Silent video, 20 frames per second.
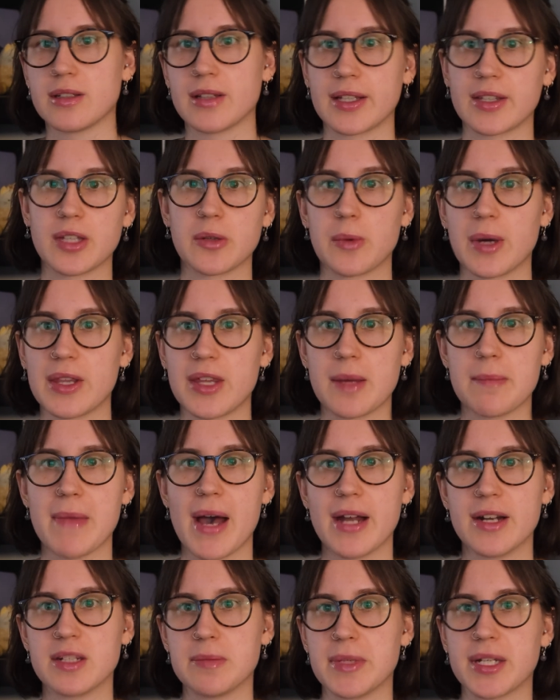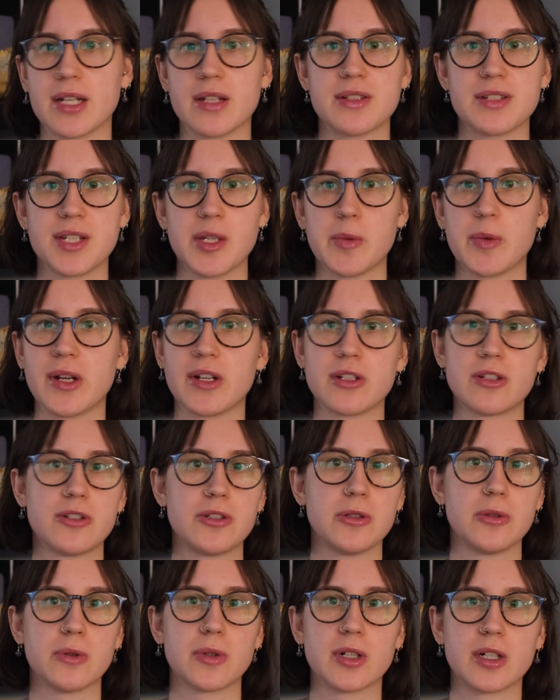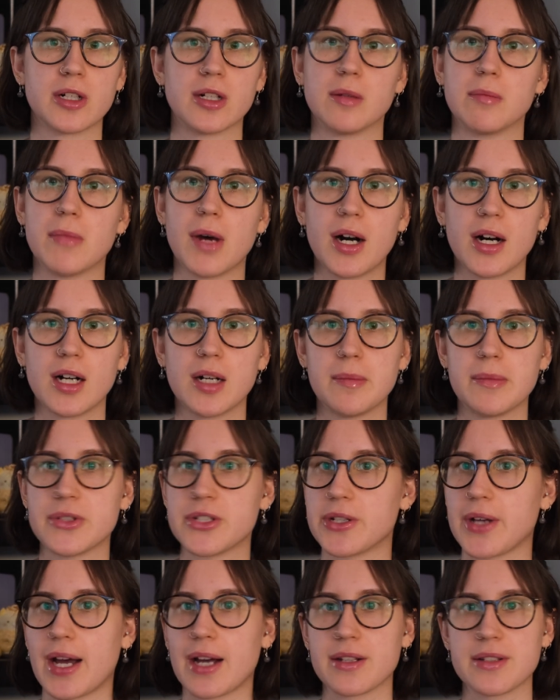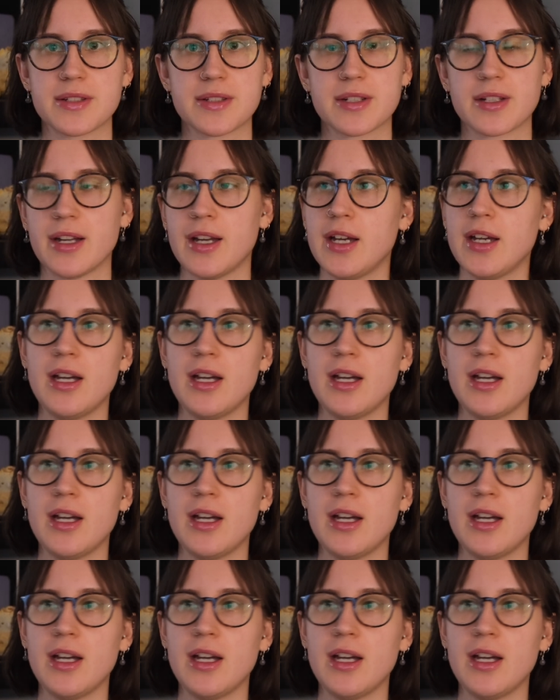like the way they met is because he went to her mom to ask